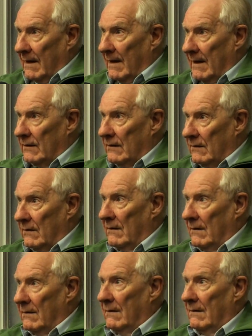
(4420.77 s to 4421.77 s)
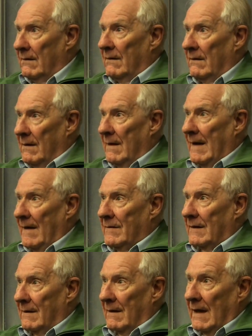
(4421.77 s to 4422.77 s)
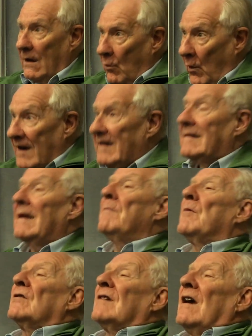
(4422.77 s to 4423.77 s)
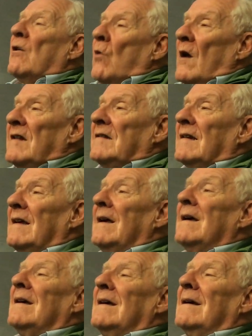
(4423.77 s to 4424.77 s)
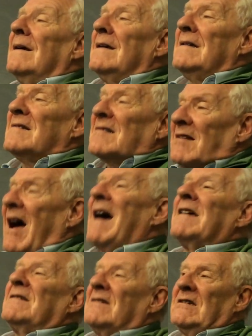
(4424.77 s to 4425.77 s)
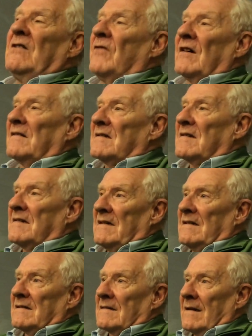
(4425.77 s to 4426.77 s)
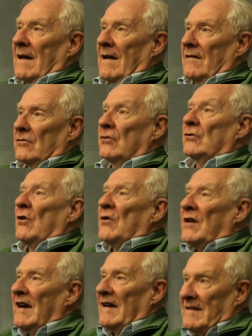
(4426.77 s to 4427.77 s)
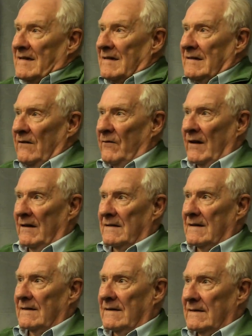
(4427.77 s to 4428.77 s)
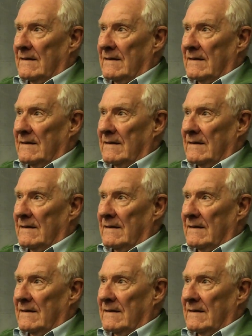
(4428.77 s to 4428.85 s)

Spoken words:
and equality, but equality inside differences and not against differences.